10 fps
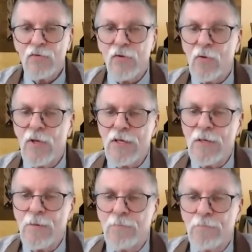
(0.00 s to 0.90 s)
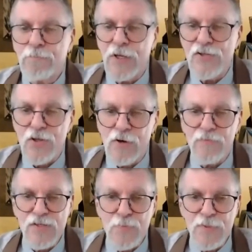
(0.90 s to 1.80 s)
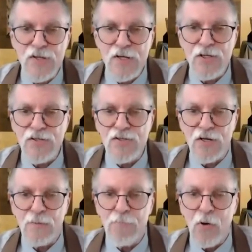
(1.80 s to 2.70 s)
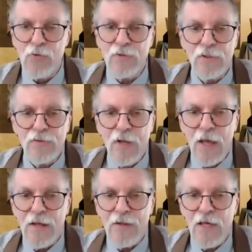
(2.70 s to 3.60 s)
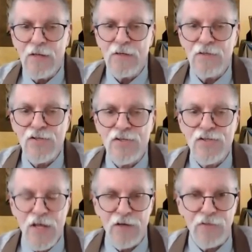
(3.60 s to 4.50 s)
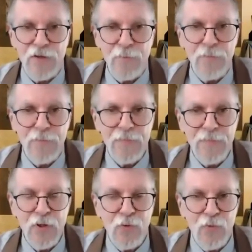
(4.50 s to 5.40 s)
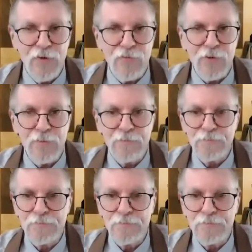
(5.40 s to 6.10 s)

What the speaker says: So he placed all of his possessions in a boat and then sank them in a river.